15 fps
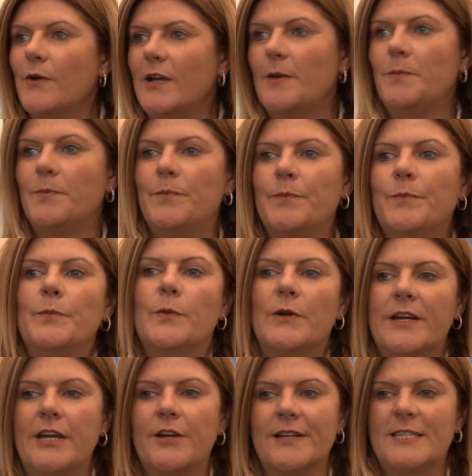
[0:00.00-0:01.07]
Well, we're
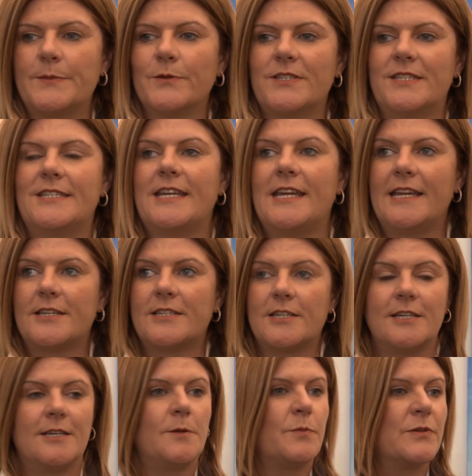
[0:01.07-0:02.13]
here, I suppose, today
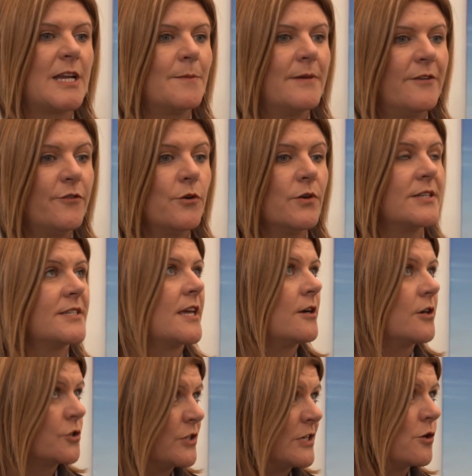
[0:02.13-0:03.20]
to predominantly focus on
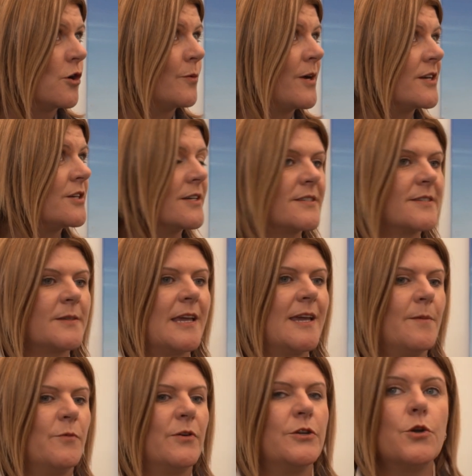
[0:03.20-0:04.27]
our three core products.
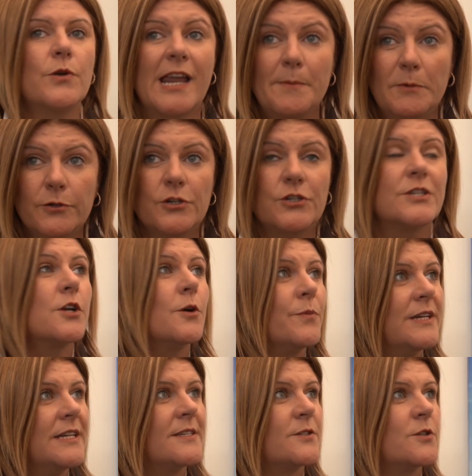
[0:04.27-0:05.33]
We're a young animal nutrition
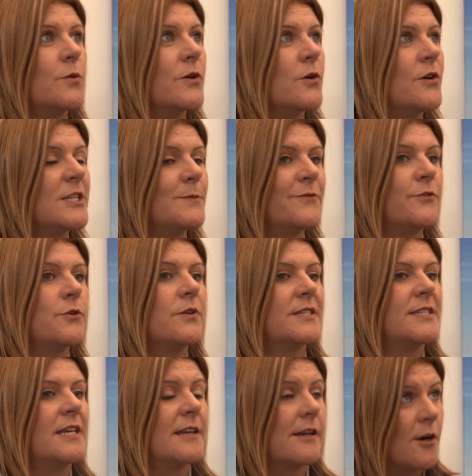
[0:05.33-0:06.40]
company, so we're going to be
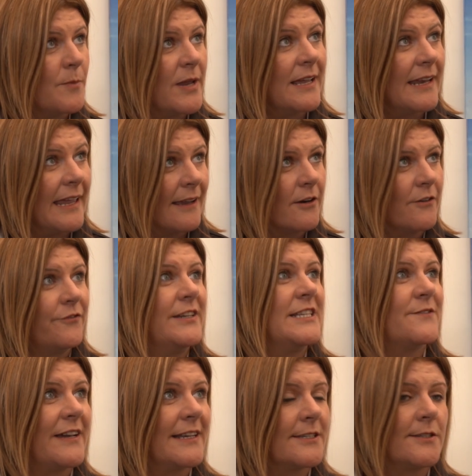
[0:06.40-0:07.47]
focusing on our Volac, our feeds
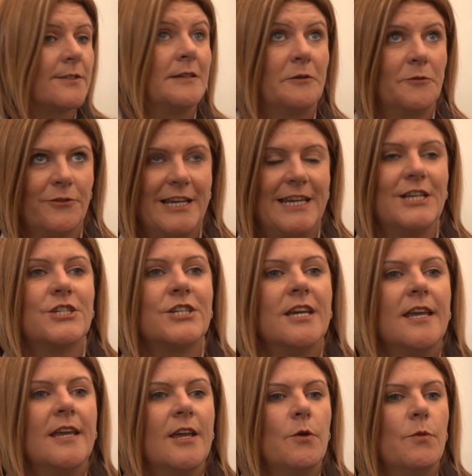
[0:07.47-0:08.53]
fats range.
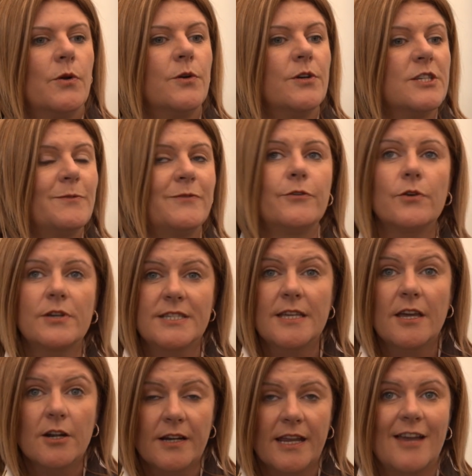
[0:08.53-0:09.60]
We're going to be focusing
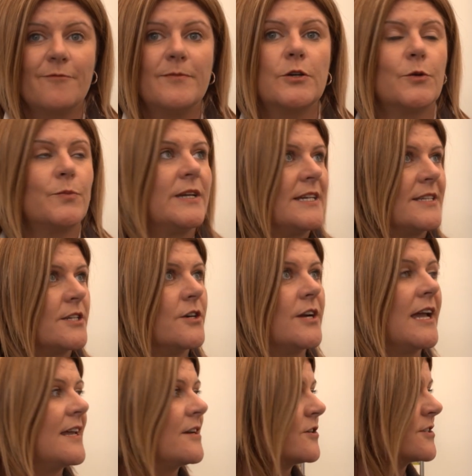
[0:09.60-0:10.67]
on our calf milk replacer
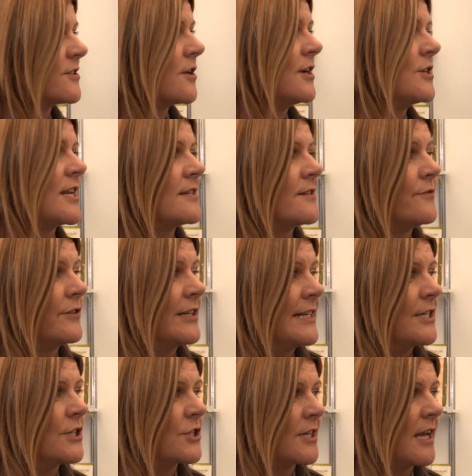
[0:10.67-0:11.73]
and our soil additive
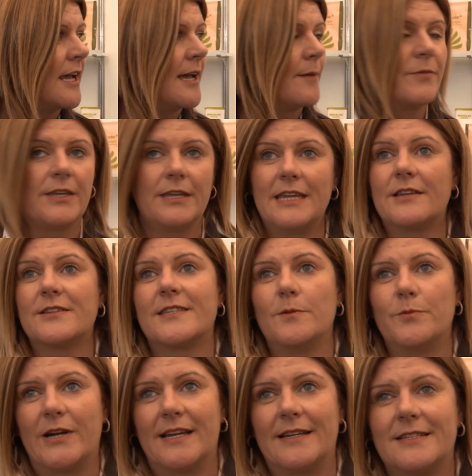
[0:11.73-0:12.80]
range, the Ecosil
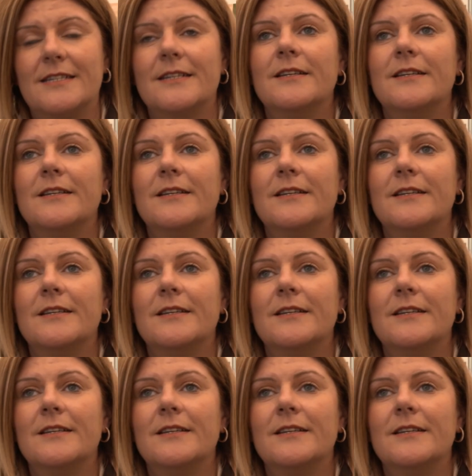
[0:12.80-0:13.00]
brand.